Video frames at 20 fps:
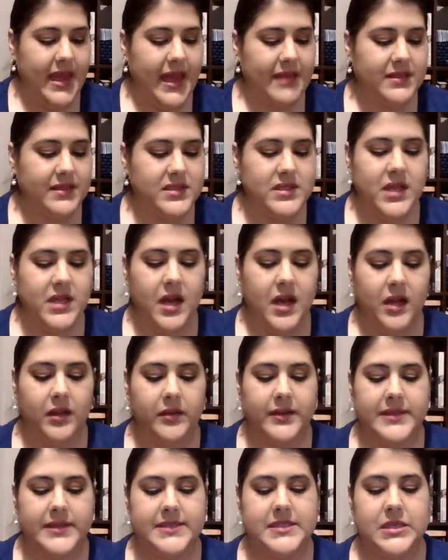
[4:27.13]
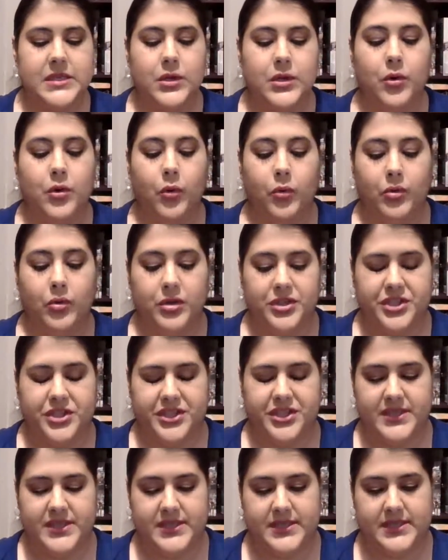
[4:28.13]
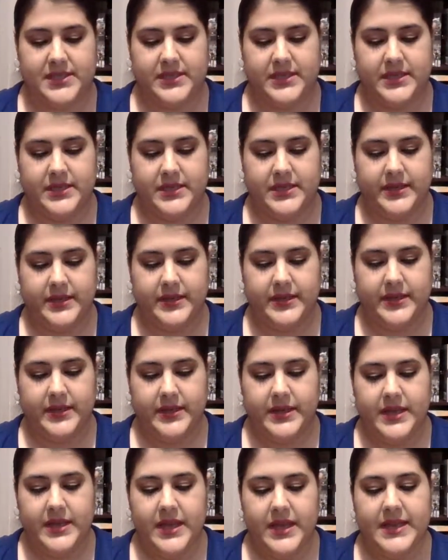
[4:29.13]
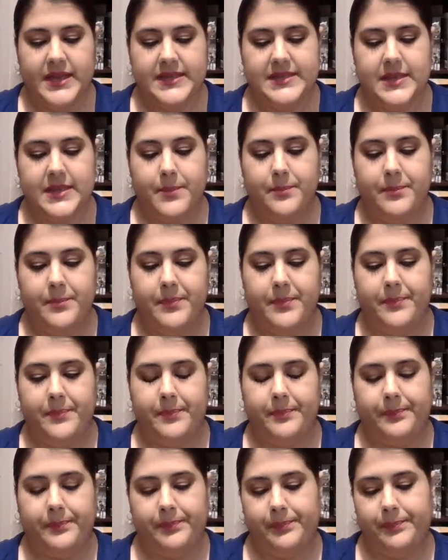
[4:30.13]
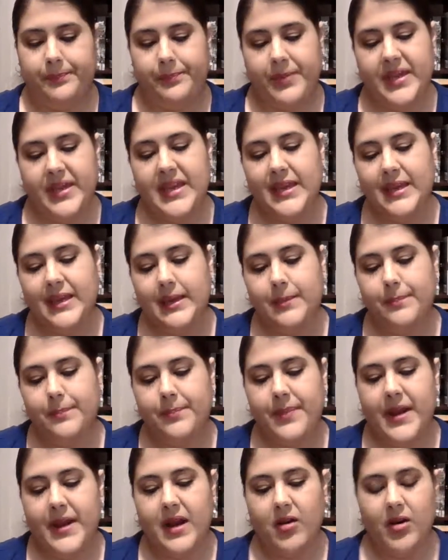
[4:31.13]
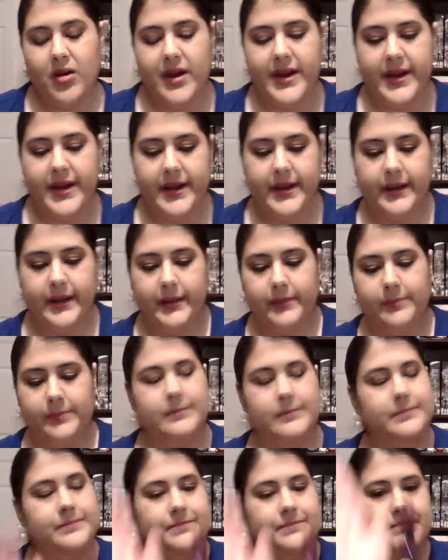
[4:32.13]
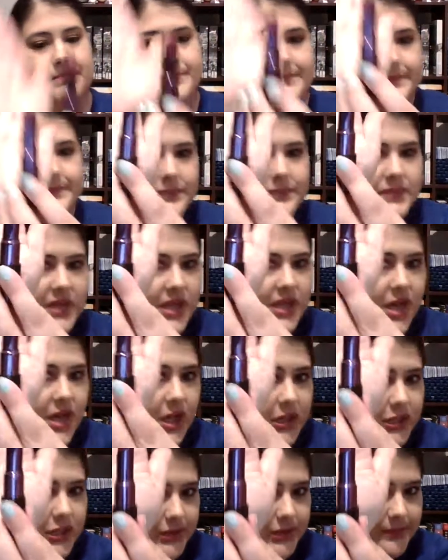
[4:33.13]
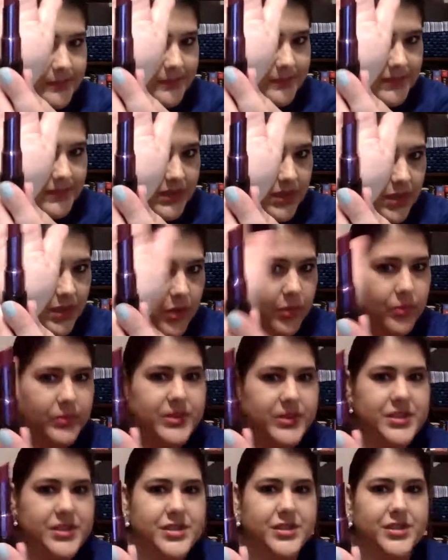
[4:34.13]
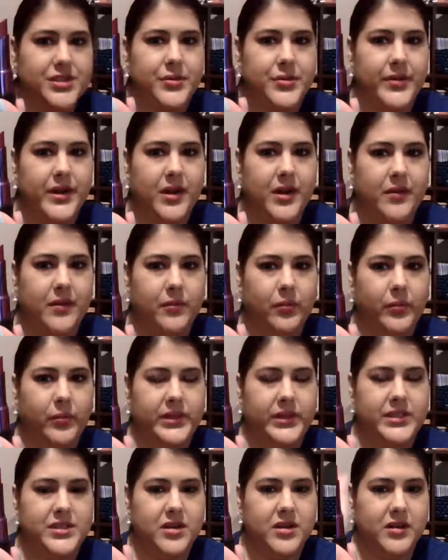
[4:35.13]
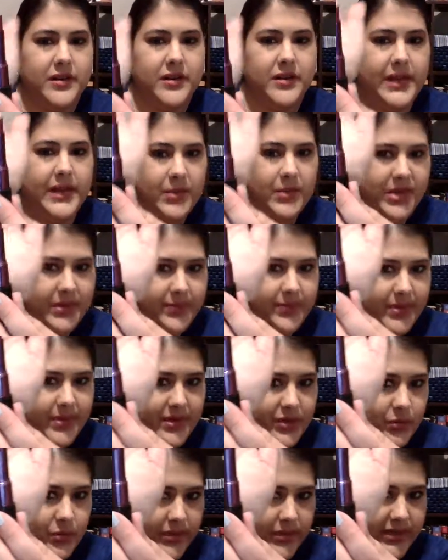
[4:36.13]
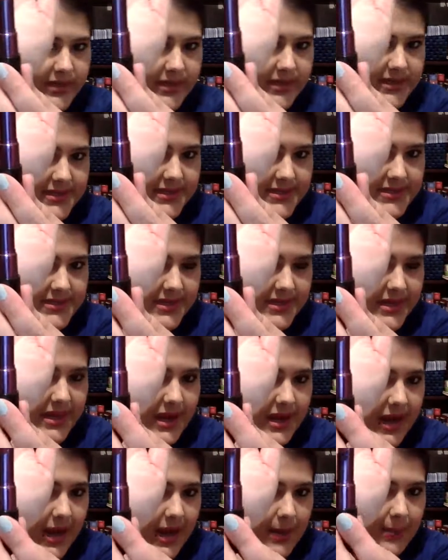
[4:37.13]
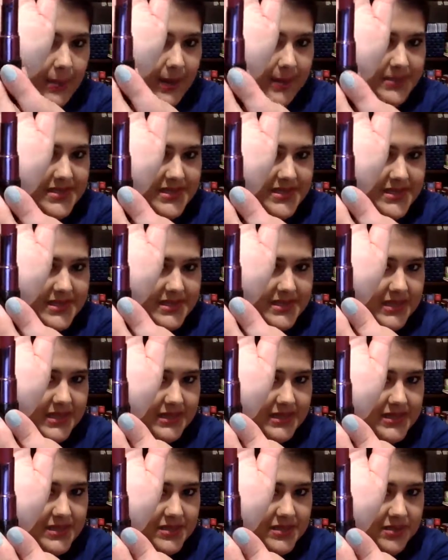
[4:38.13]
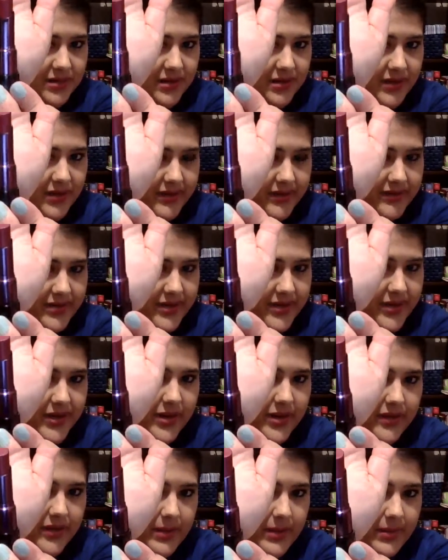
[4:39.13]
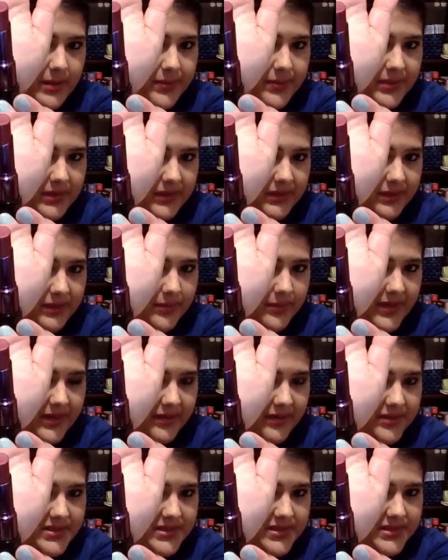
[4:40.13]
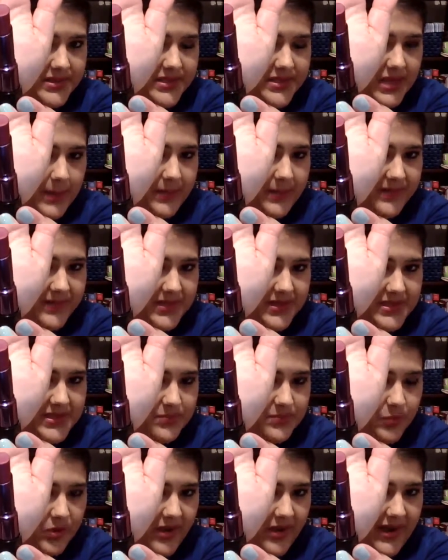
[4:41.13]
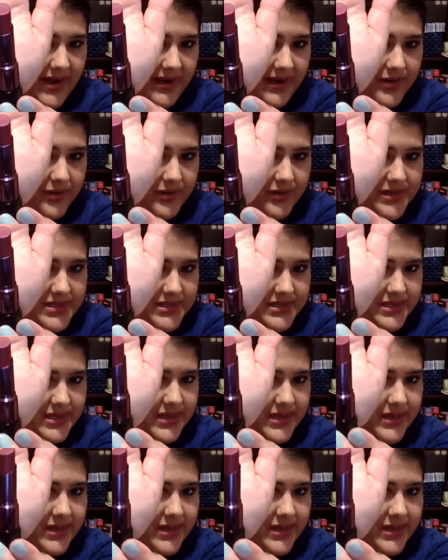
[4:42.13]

And this color is gorgeous. It's a pinky berry color. Oh, it's showing off really dark on camera compared to what it is. I promise it is not this dark. There you go. That might be a little better. The top of it is more accurate.